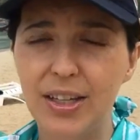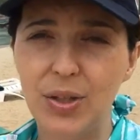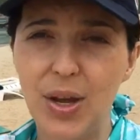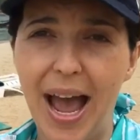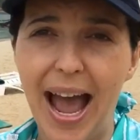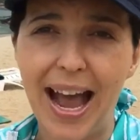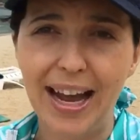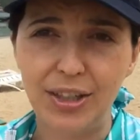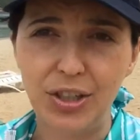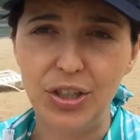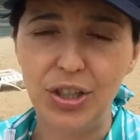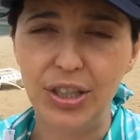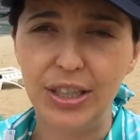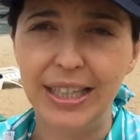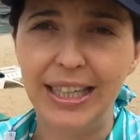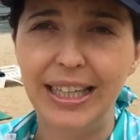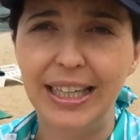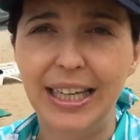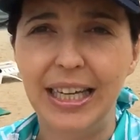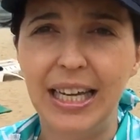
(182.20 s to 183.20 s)
to
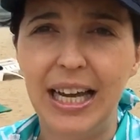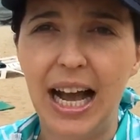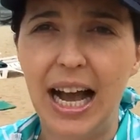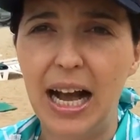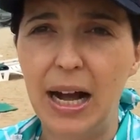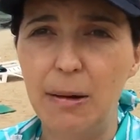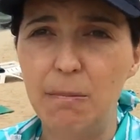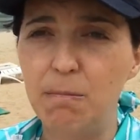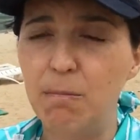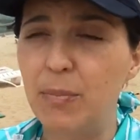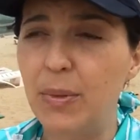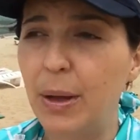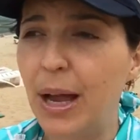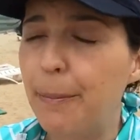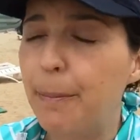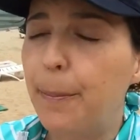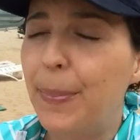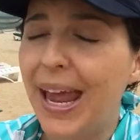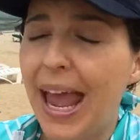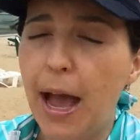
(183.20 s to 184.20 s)
actually
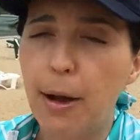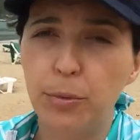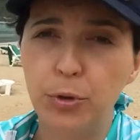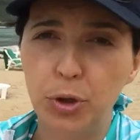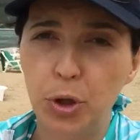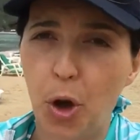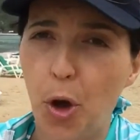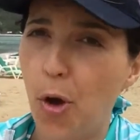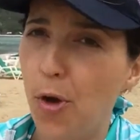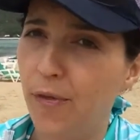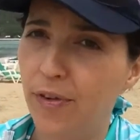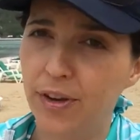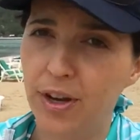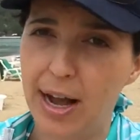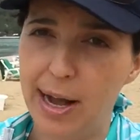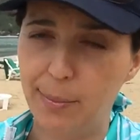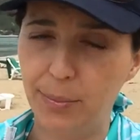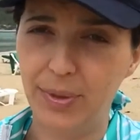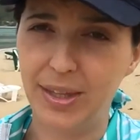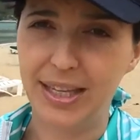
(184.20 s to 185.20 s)
be able to
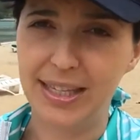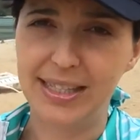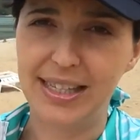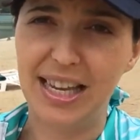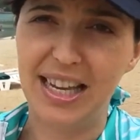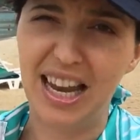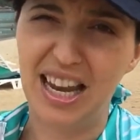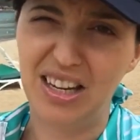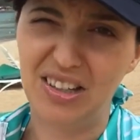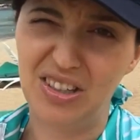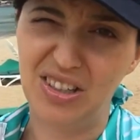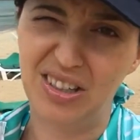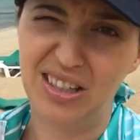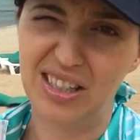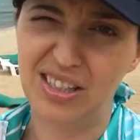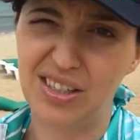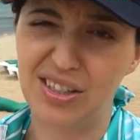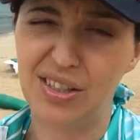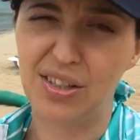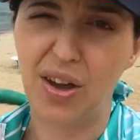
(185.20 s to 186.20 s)
overcome this and
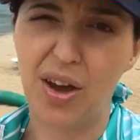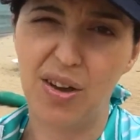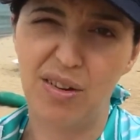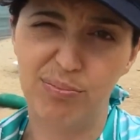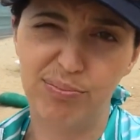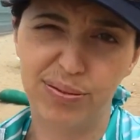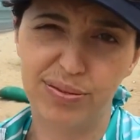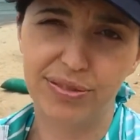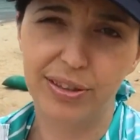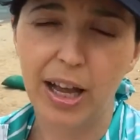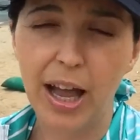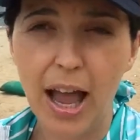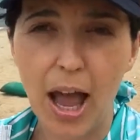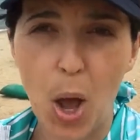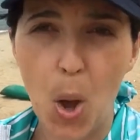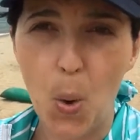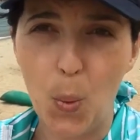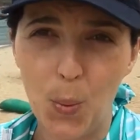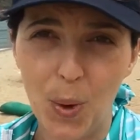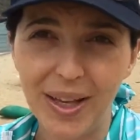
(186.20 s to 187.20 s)
actually just go,
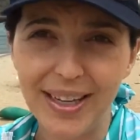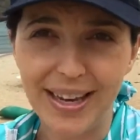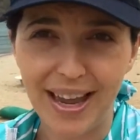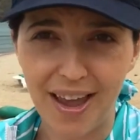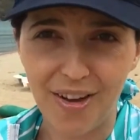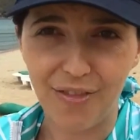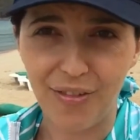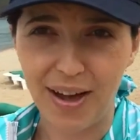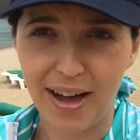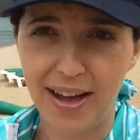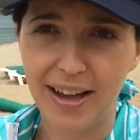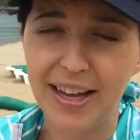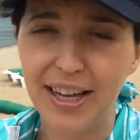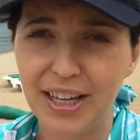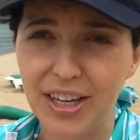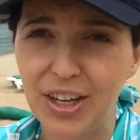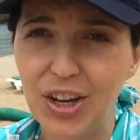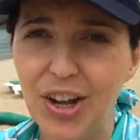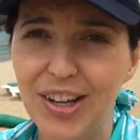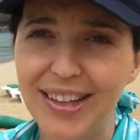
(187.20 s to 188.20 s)
whatever,
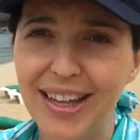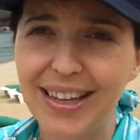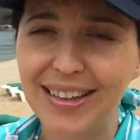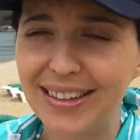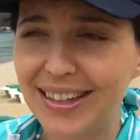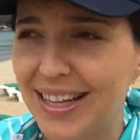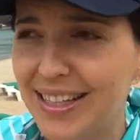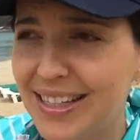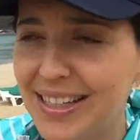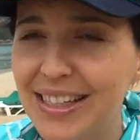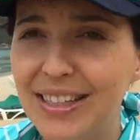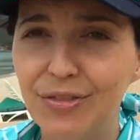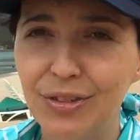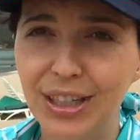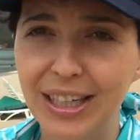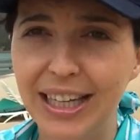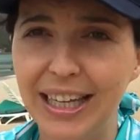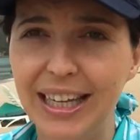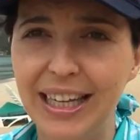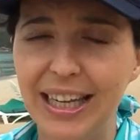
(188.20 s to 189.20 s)
that doesn't
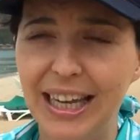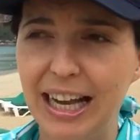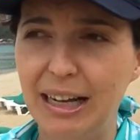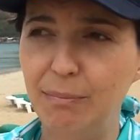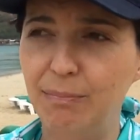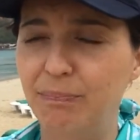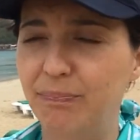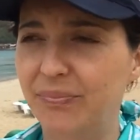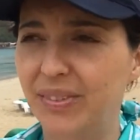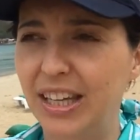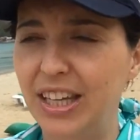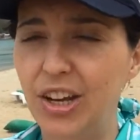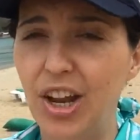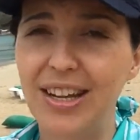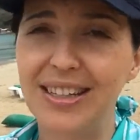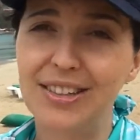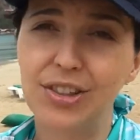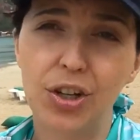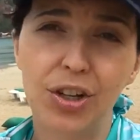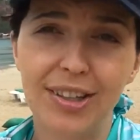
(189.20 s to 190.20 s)
really,
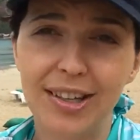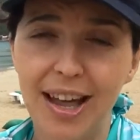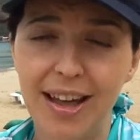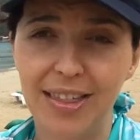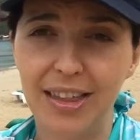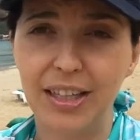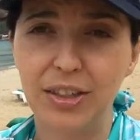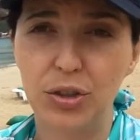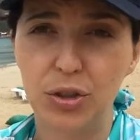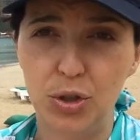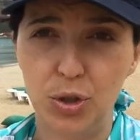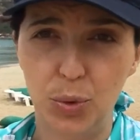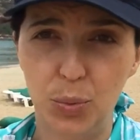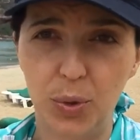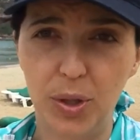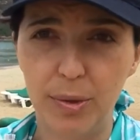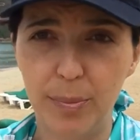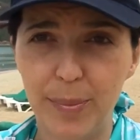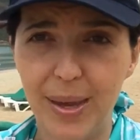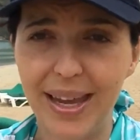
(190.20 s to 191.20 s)
it's got nothing to do
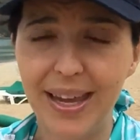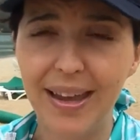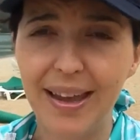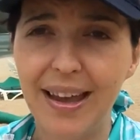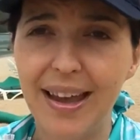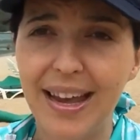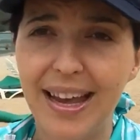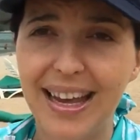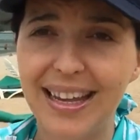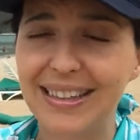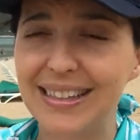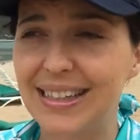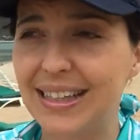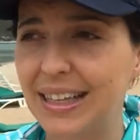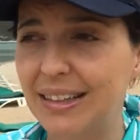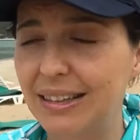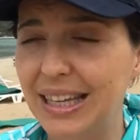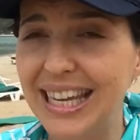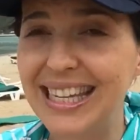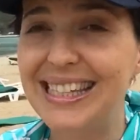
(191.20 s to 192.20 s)
with me.
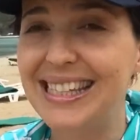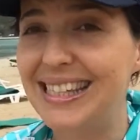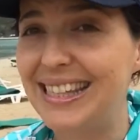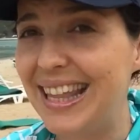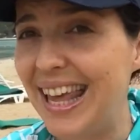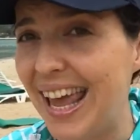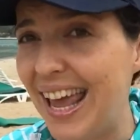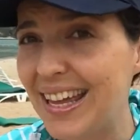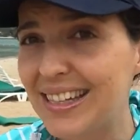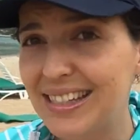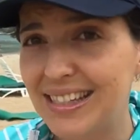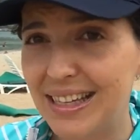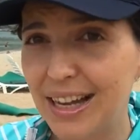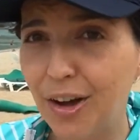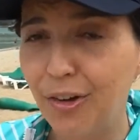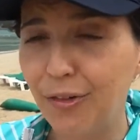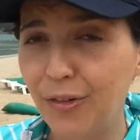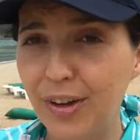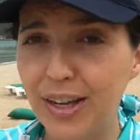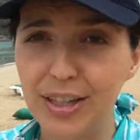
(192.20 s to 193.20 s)
It's their
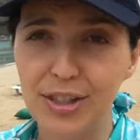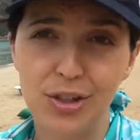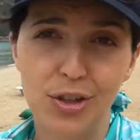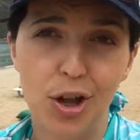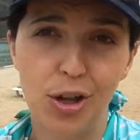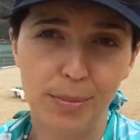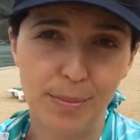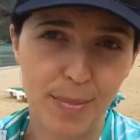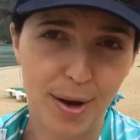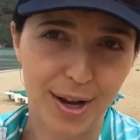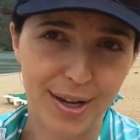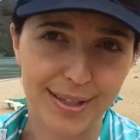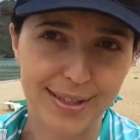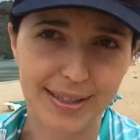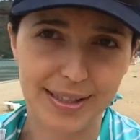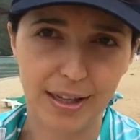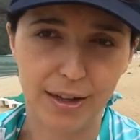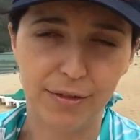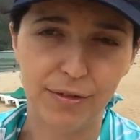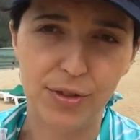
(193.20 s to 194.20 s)
stuff, it's not my
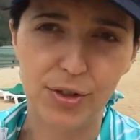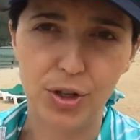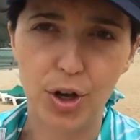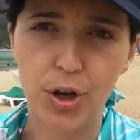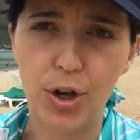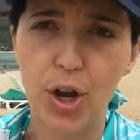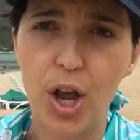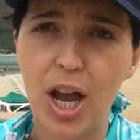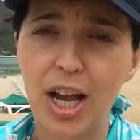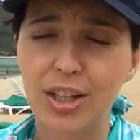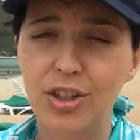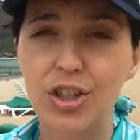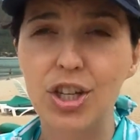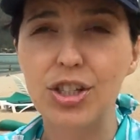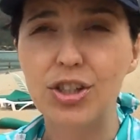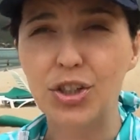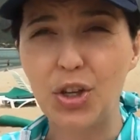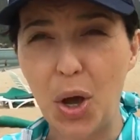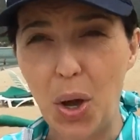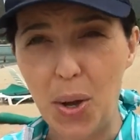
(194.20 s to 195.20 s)
stuff. So
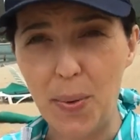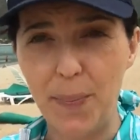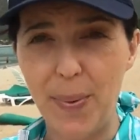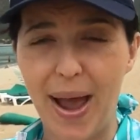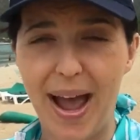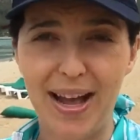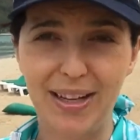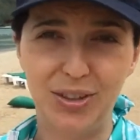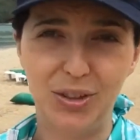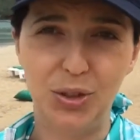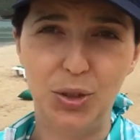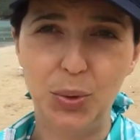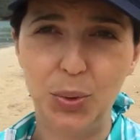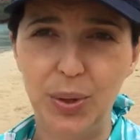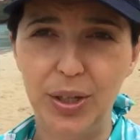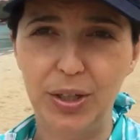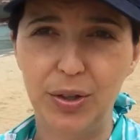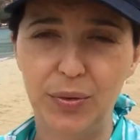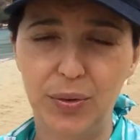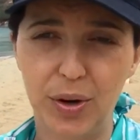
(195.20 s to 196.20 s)
just go about
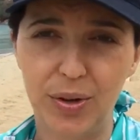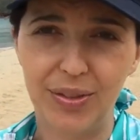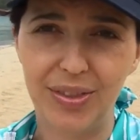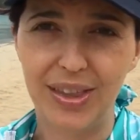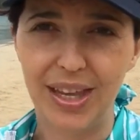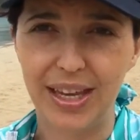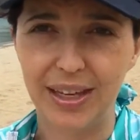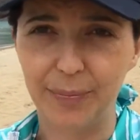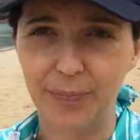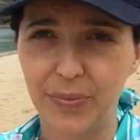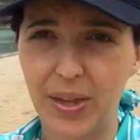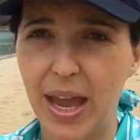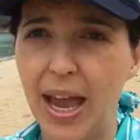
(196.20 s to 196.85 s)
doing your own thing.